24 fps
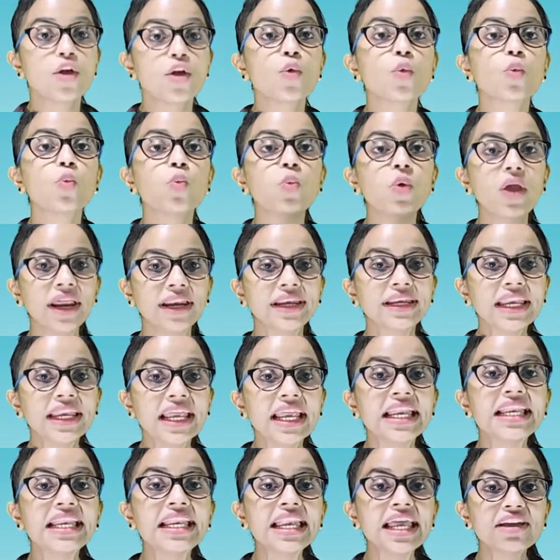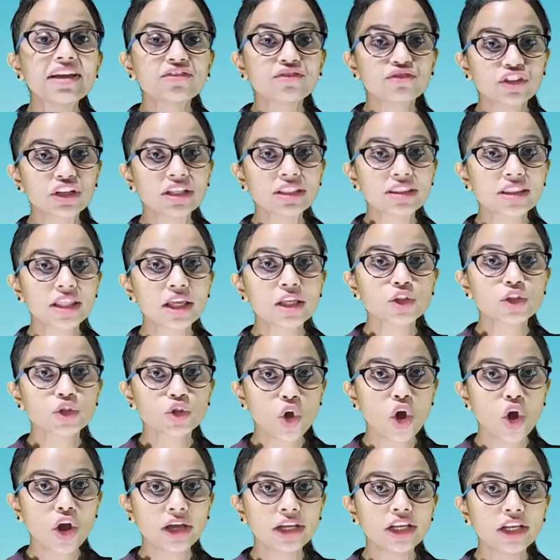When left in the
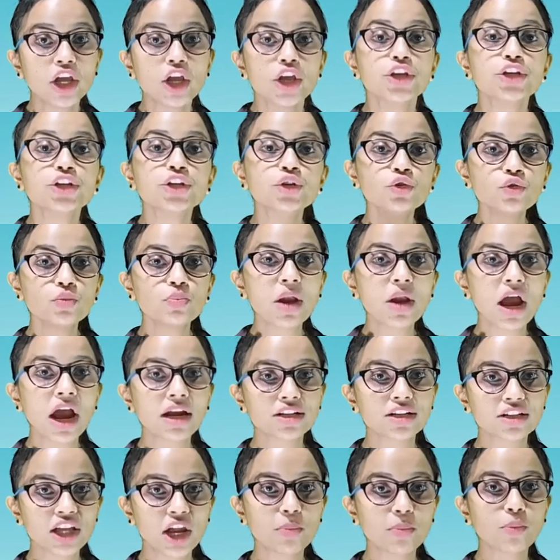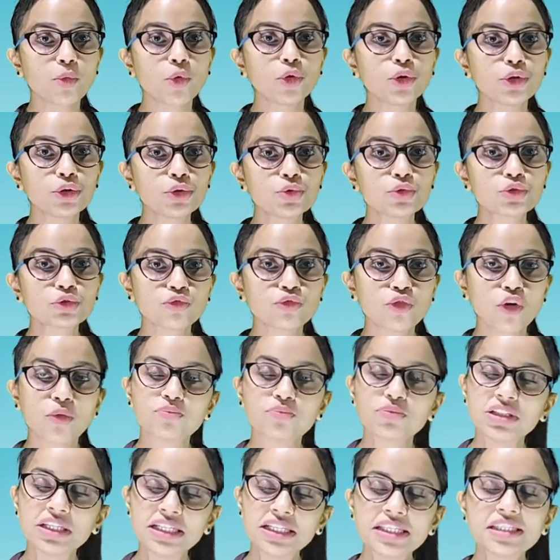soil, new plants are produced
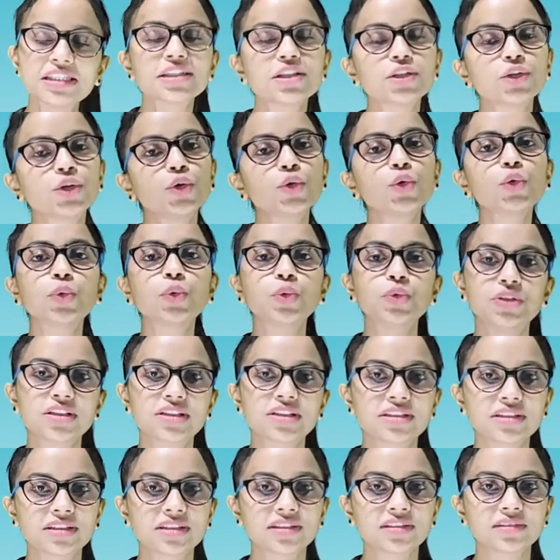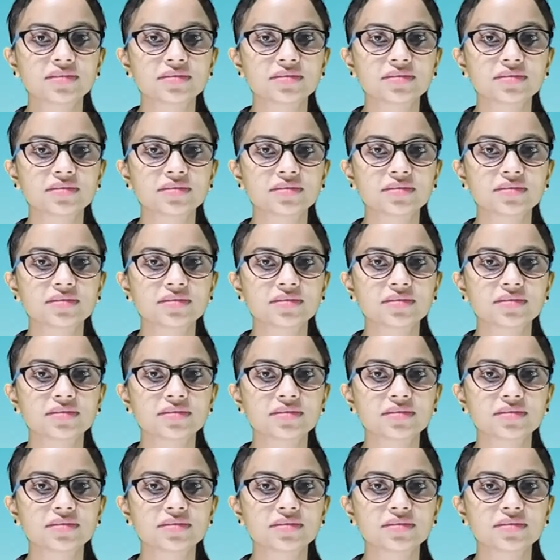from these roots.